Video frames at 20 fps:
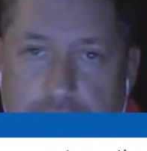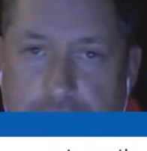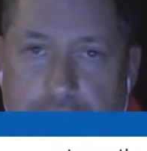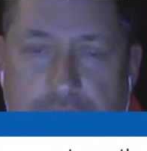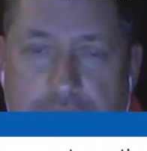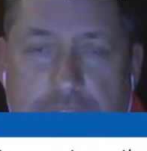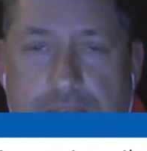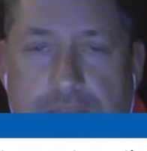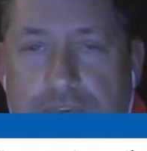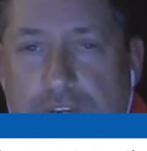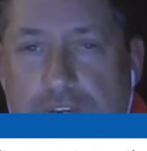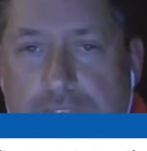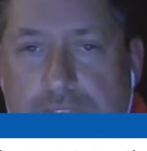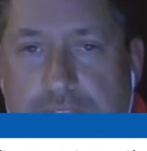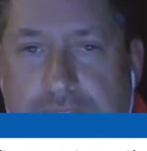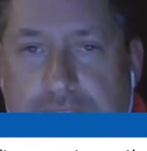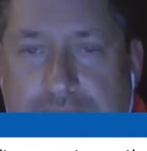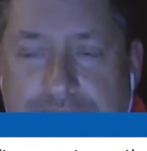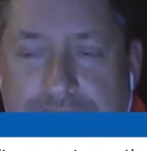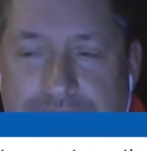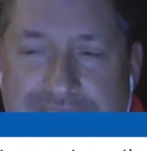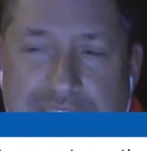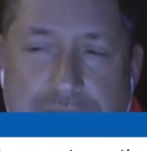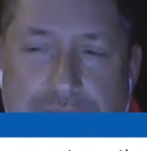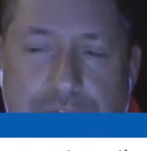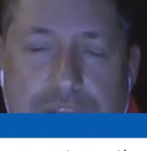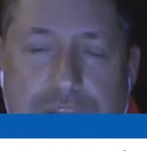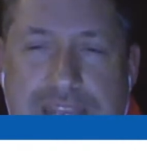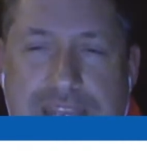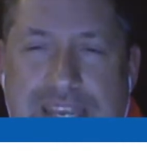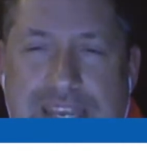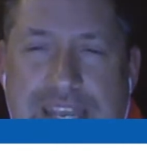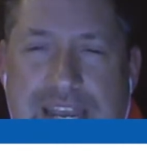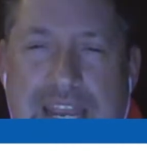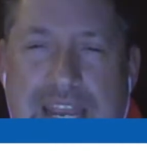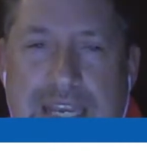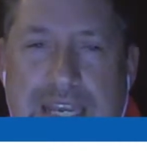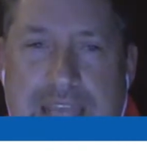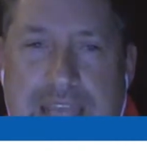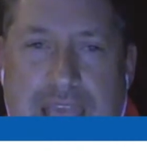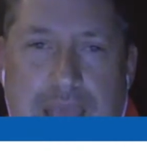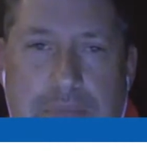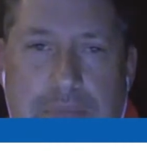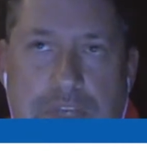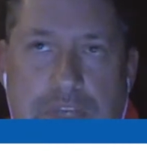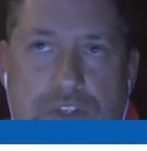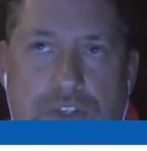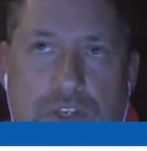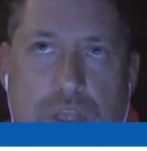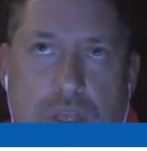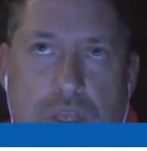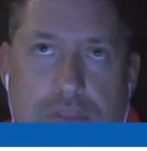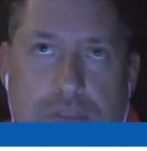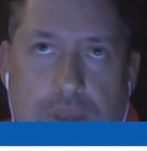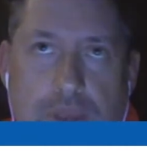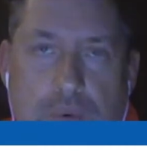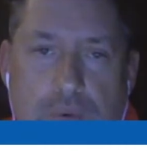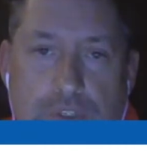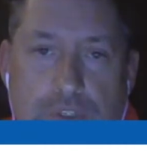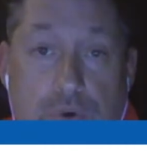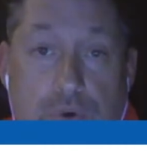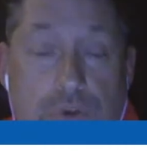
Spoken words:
They never did that. They never did any damage that was